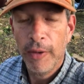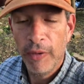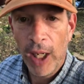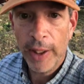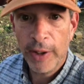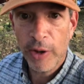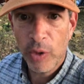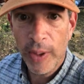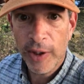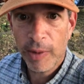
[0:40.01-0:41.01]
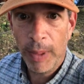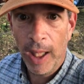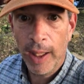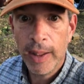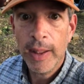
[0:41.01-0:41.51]
finding the sweet
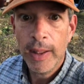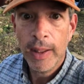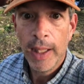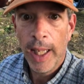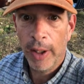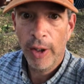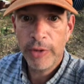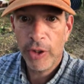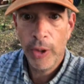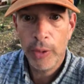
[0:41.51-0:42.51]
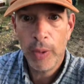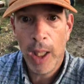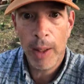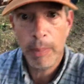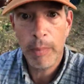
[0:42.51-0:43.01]
spot, and
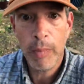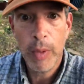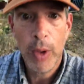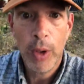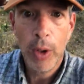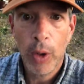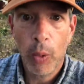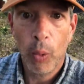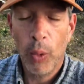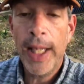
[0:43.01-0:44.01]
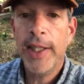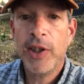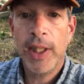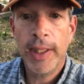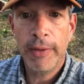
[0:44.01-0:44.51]
also
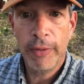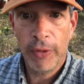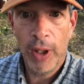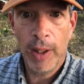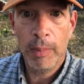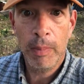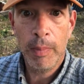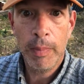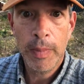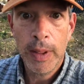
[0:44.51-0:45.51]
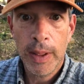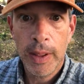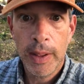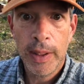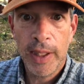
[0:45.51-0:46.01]
ranging from
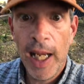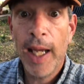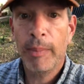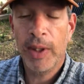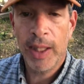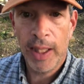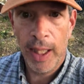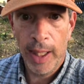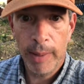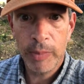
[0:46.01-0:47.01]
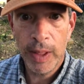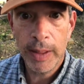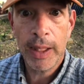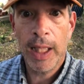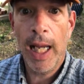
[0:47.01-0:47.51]
camp to camp
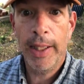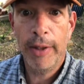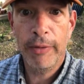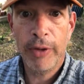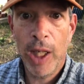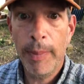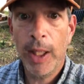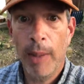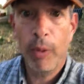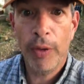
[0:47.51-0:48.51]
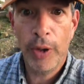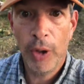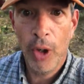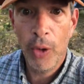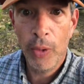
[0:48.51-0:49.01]
and kind of coming up with
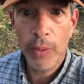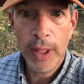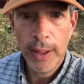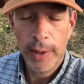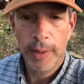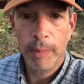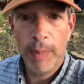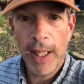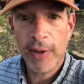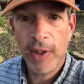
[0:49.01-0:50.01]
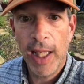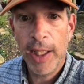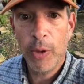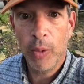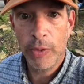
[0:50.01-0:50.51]
your own best
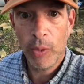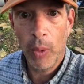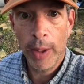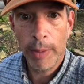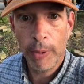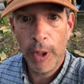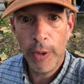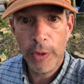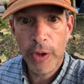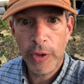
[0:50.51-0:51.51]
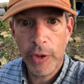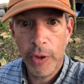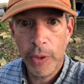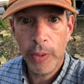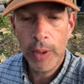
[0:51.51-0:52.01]
N=1 approach
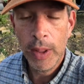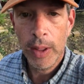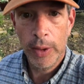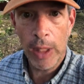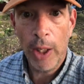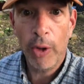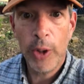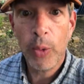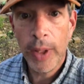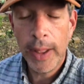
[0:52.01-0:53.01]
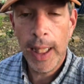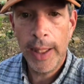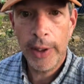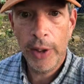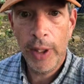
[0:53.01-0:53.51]
to not only
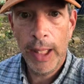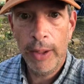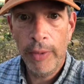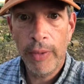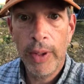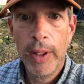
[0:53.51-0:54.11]
regaining your health,